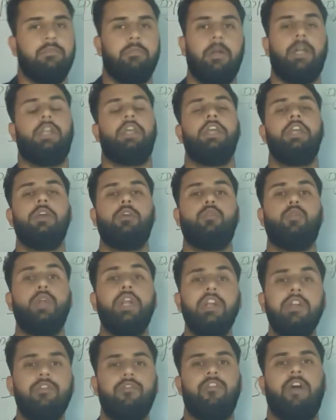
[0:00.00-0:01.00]
but he
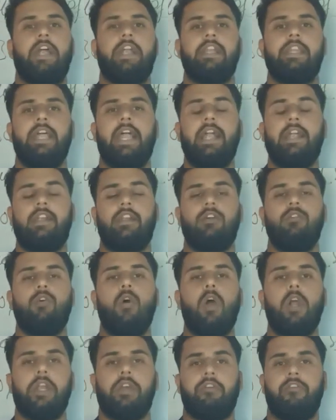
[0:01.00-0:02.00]
couldn't find that
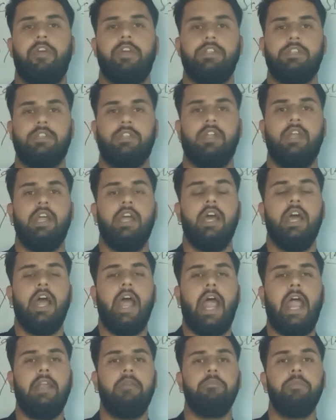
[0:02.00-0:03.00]
God equation.
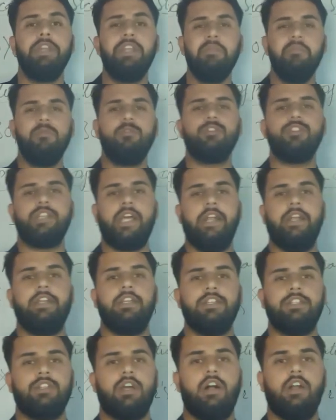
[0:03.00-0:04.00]
And many more
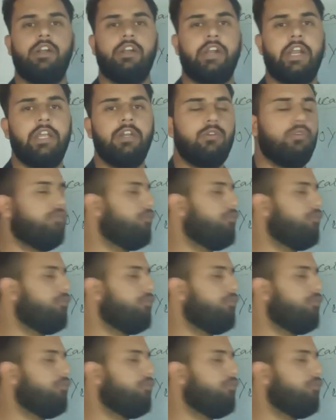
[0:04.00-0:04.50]
scientists are trying to